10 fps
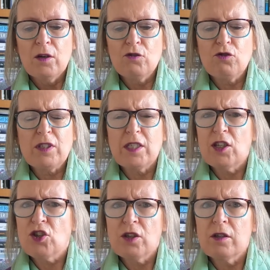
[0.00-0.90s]

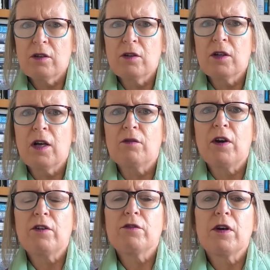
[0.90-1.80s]
traditional,
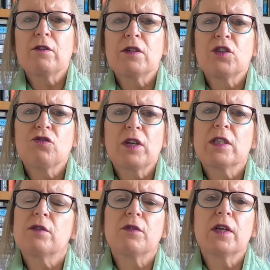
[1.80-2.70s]
very, very
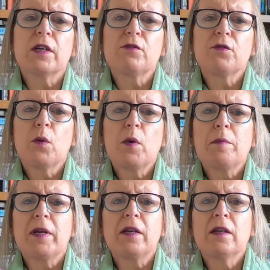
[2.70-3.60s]
restrictive life for
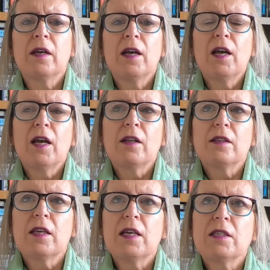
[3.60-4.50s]
women.
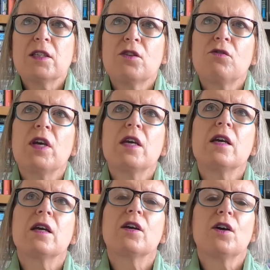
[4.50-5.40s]
These
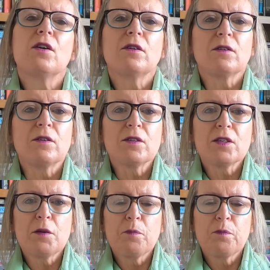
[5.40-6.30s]
three
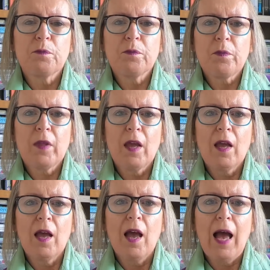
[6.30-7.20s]
girls
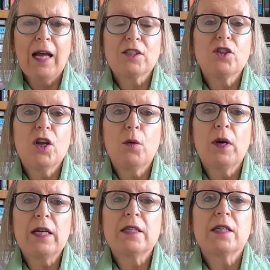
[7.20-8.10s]
had no
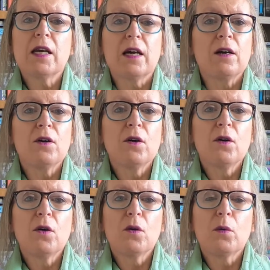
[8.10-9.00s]
idea
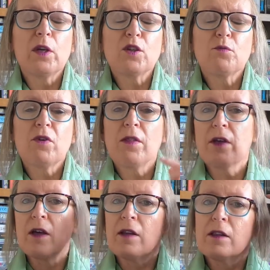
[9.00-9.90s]
which
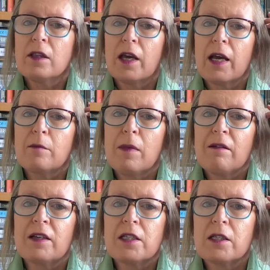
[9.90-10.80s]
brother they had
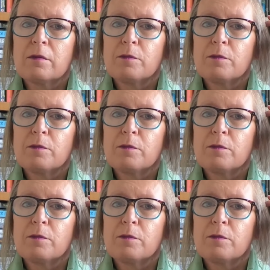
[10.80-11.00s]
married.